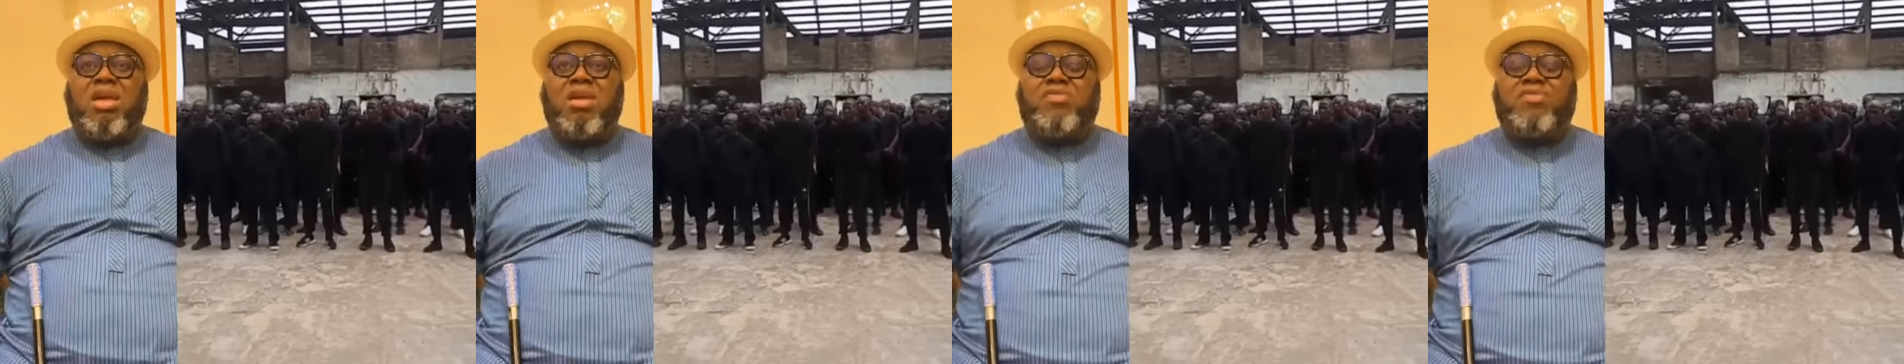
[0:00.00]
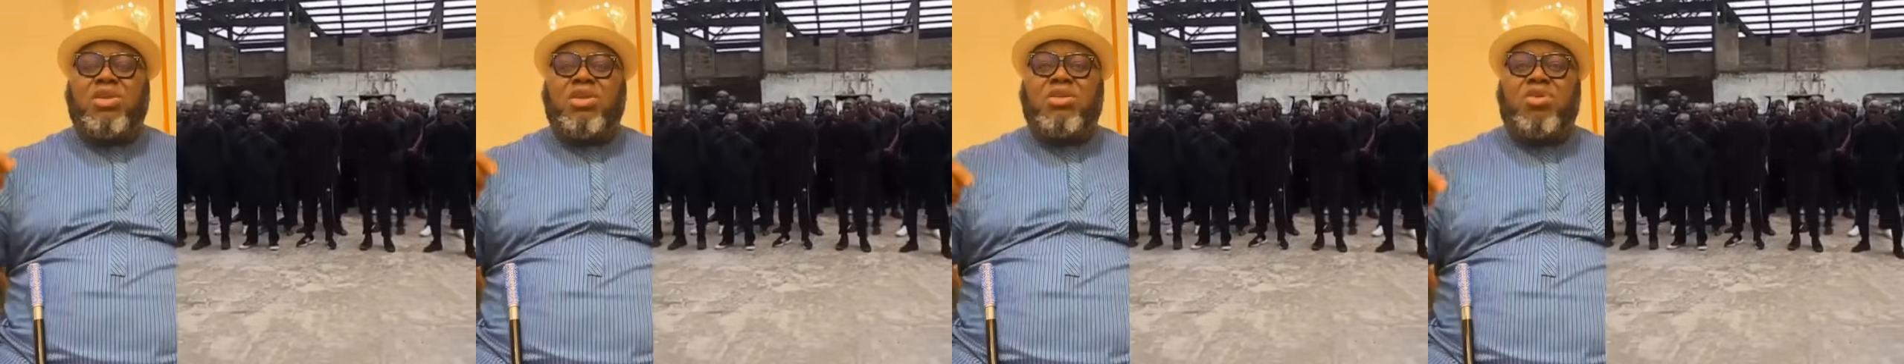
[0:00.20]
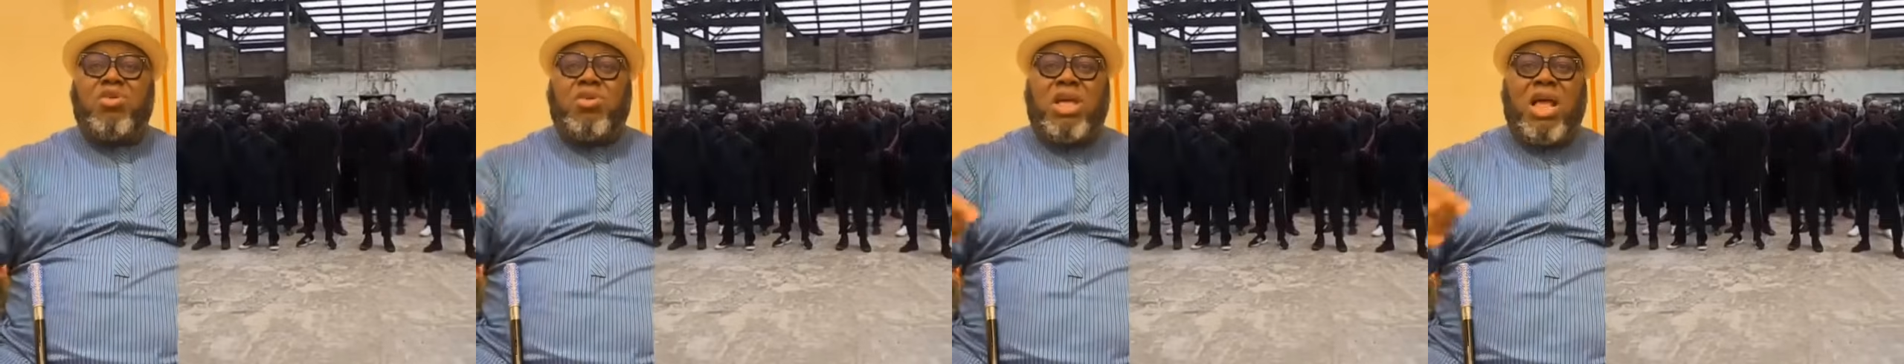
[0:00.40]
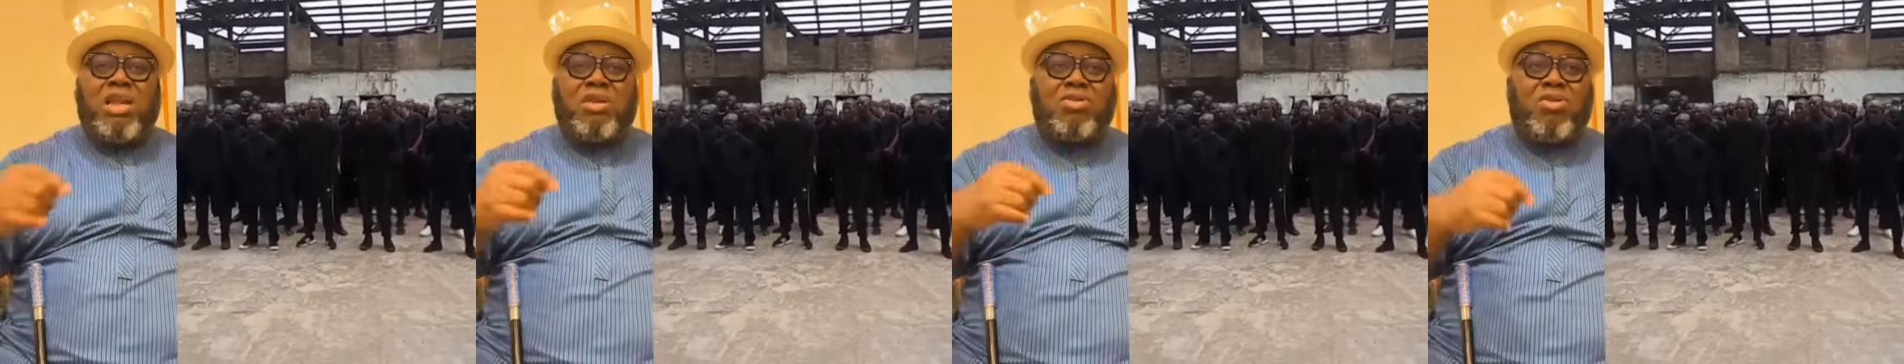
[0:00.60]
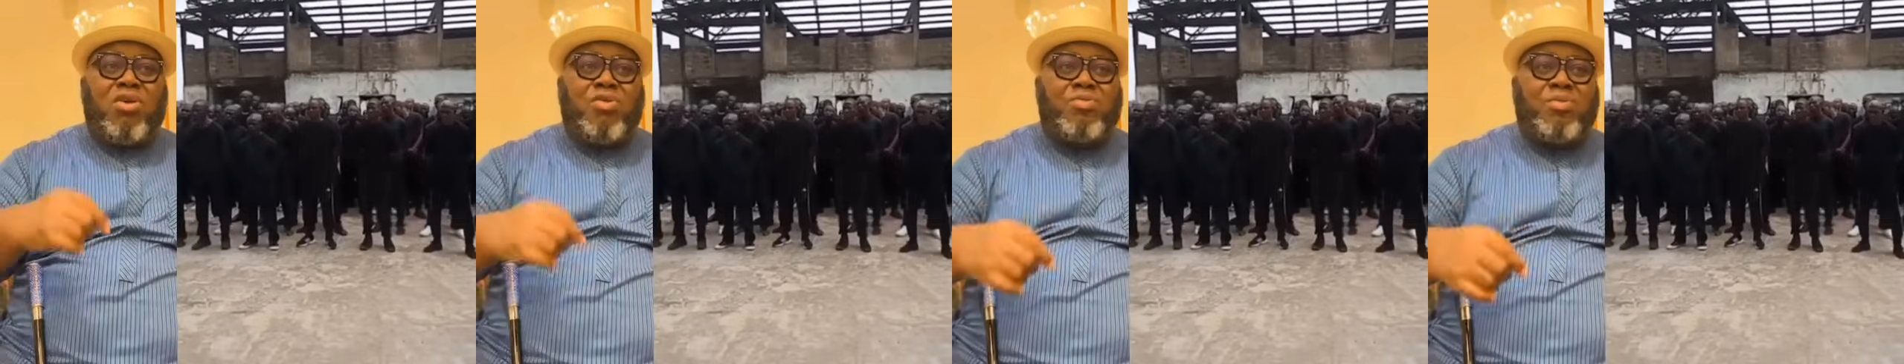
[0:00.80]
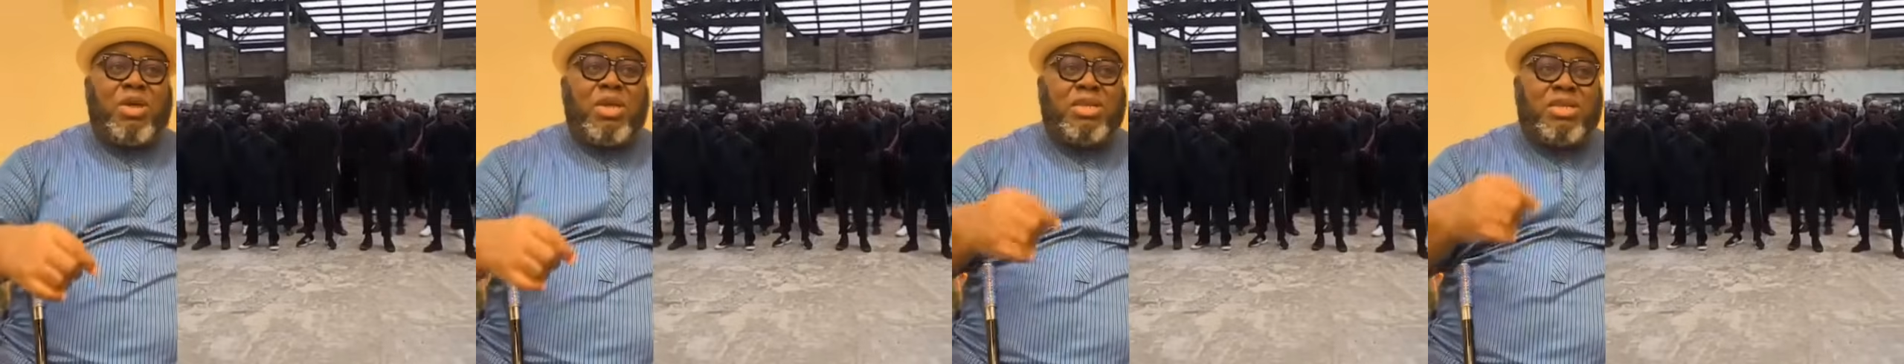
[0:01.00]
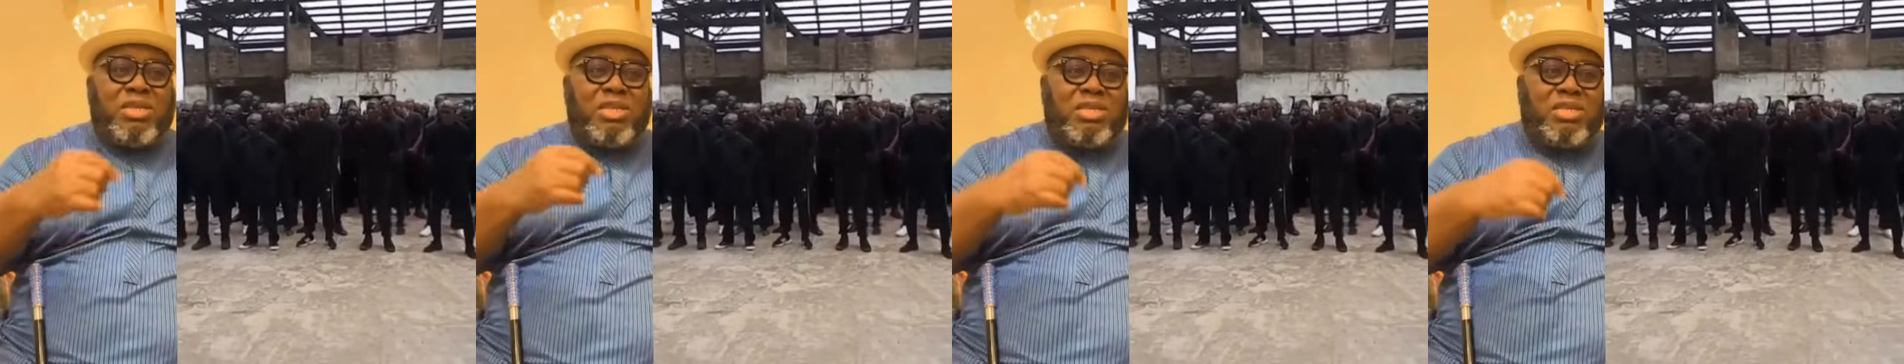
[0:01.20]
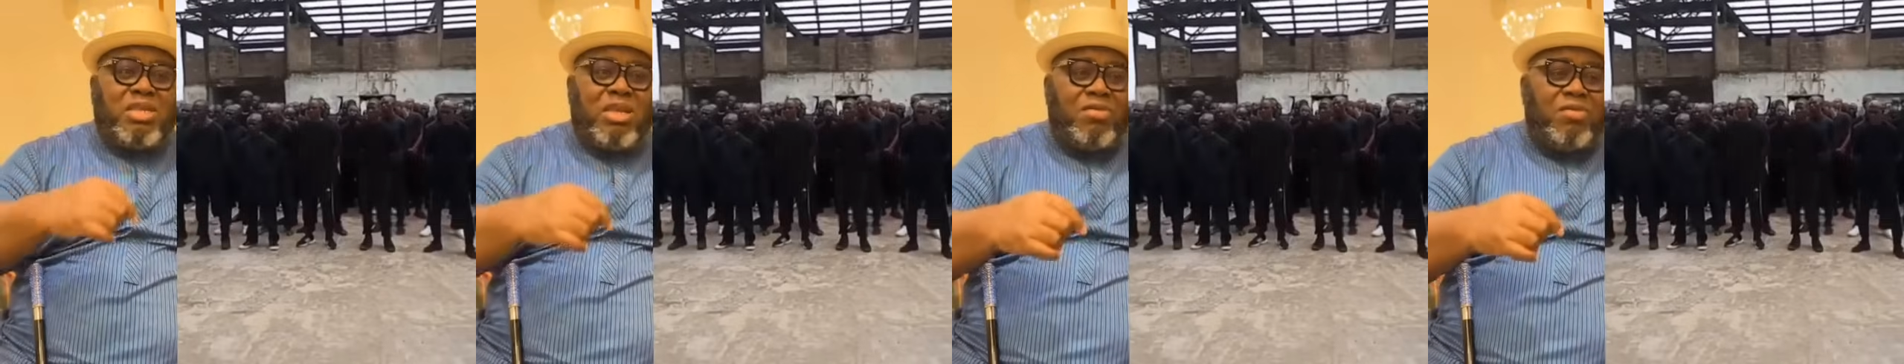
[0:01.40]
If the local
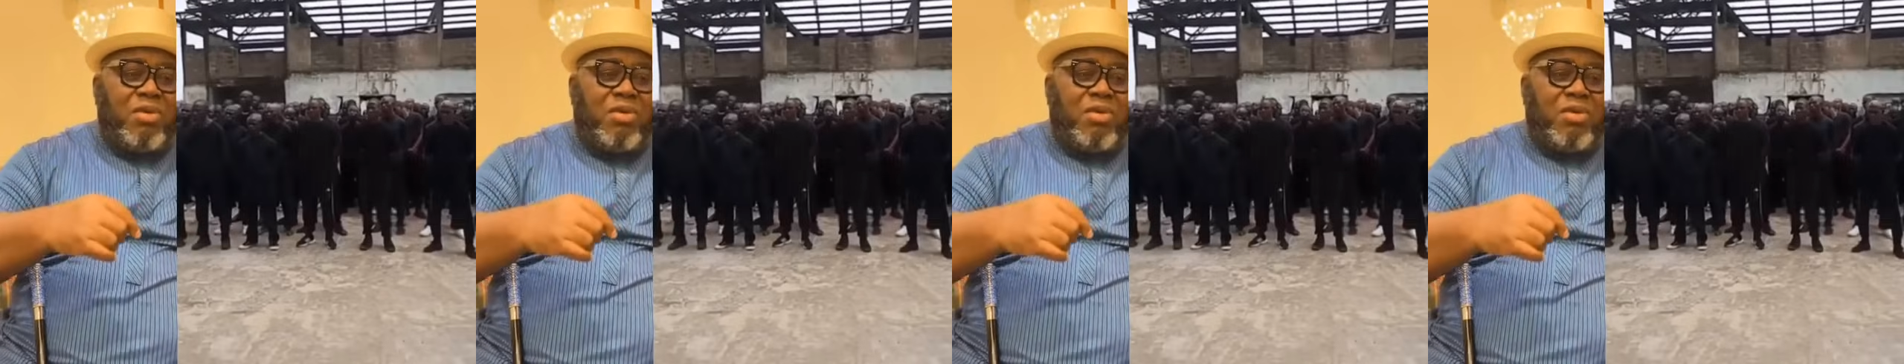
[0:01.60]
government is